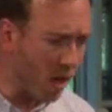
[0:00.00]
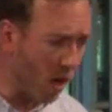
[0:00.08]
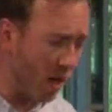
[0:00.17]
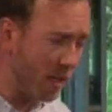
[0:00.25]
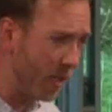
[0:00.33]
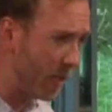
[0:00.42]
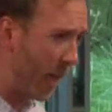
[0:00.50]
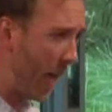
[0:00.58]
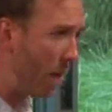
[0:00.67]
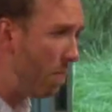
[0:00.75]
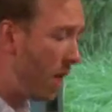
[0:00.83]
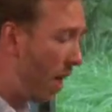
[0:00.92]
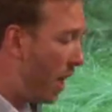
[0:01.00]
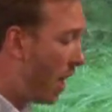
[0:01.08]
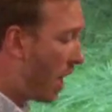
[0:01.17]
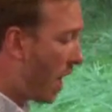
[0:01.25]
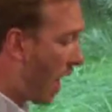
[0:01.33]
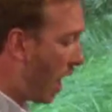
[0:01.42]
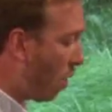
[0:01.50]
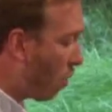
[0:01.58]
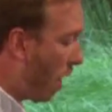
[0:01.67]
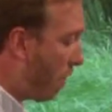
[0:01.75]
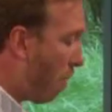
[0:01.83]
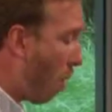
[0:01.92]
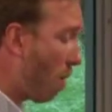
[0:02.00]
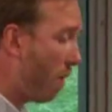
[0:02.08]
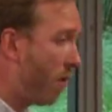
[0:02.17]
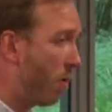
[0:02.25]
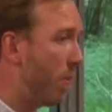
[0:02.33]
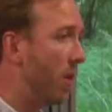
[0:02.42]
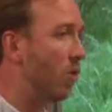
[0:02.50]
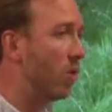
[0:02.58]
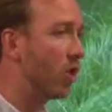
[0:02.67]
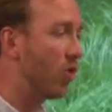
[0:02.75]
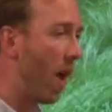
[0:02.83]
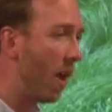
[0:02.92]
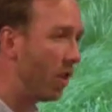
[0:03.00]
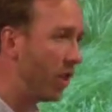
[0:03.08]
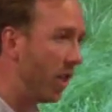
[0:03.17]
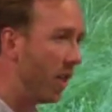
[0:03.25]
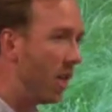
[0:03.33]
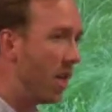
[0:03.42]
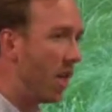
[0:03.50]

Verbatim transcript: Contests can be a great part of your Pinterest strategy.